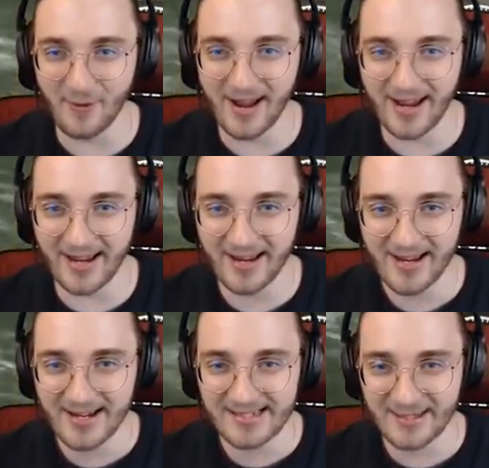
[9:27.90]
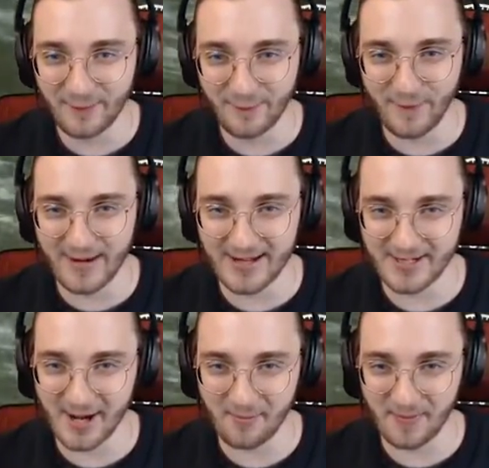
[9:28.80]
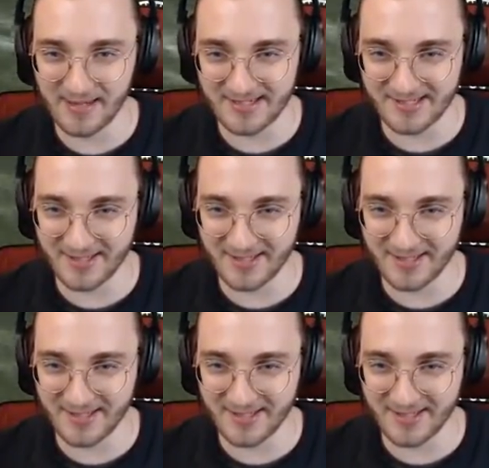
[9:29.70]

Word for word: of a way to finish up this